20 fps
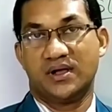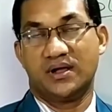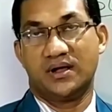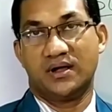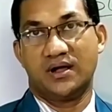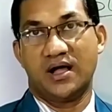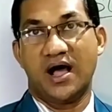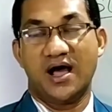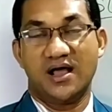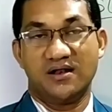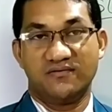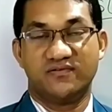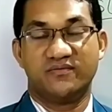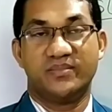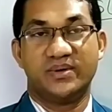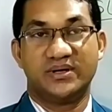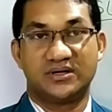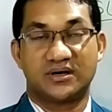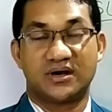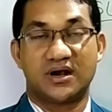uh,
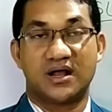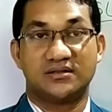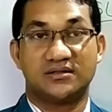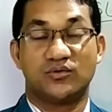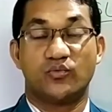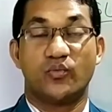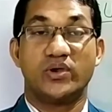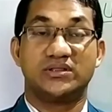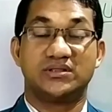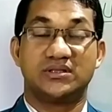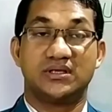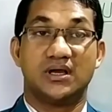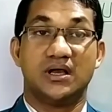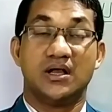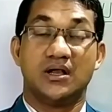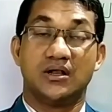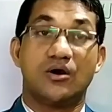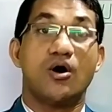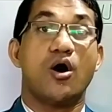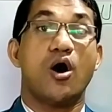alphabet, rather with
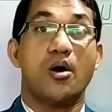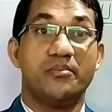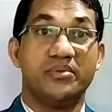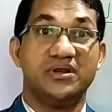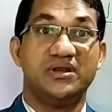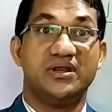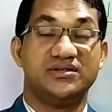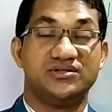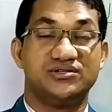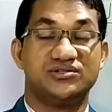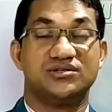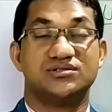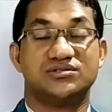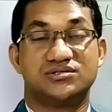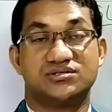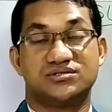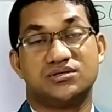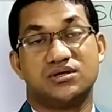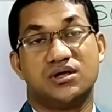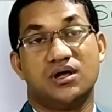
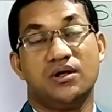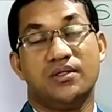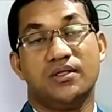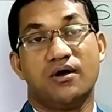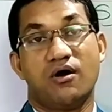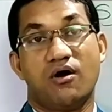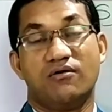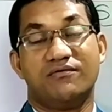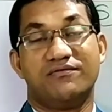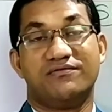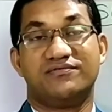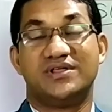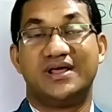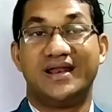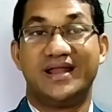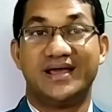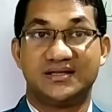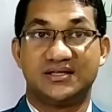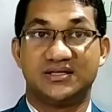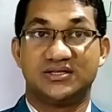combinations of the
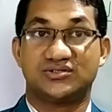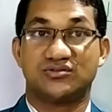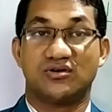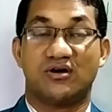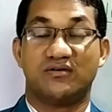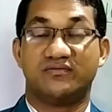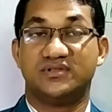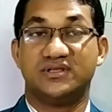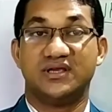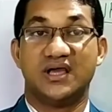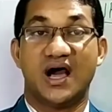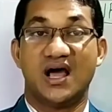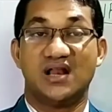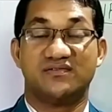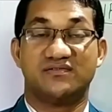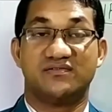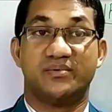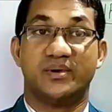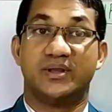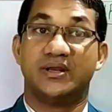letters of the
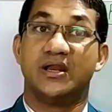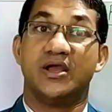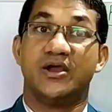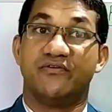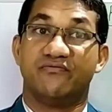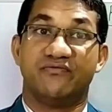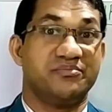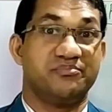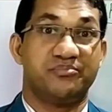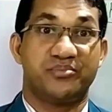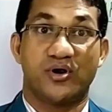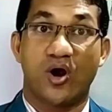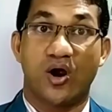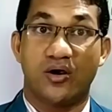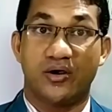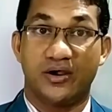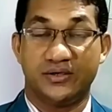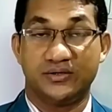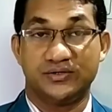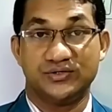alphabet. We
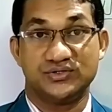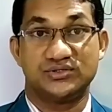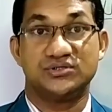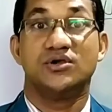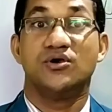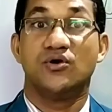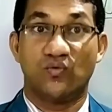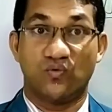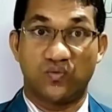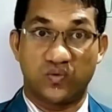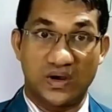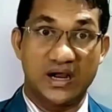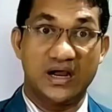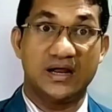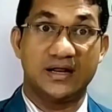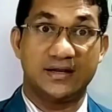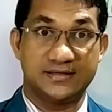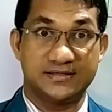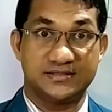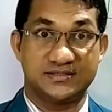produce
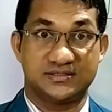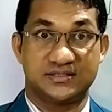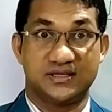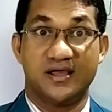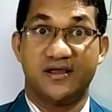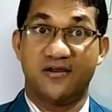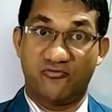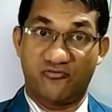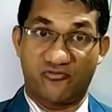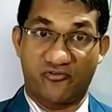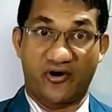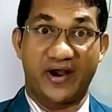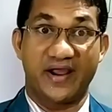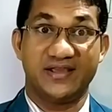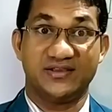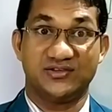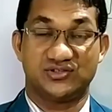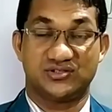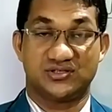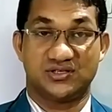words,
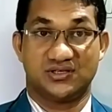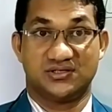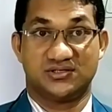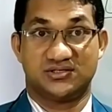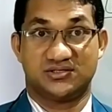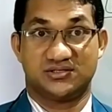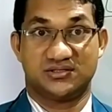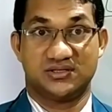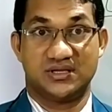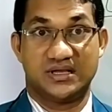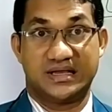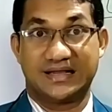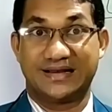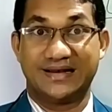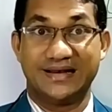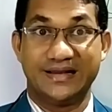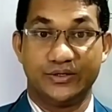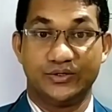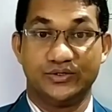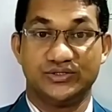phrases,
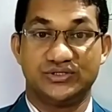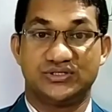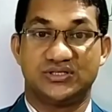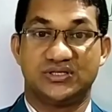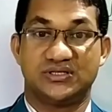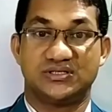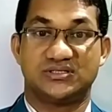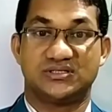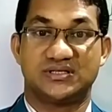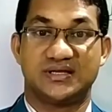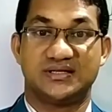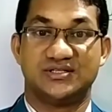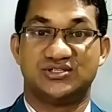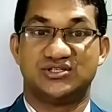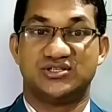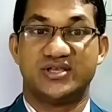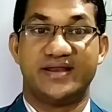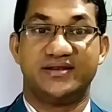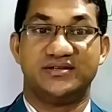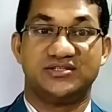clauses and
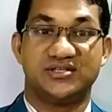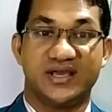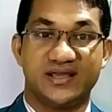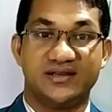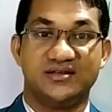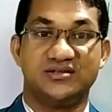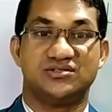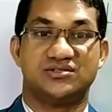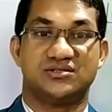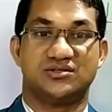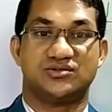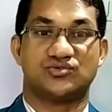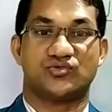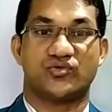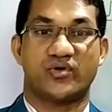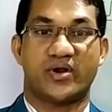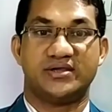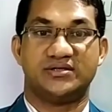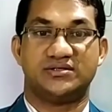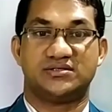sentences,
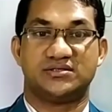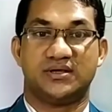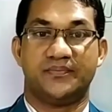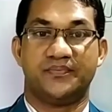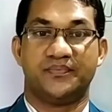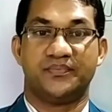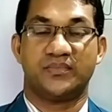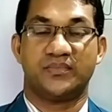right?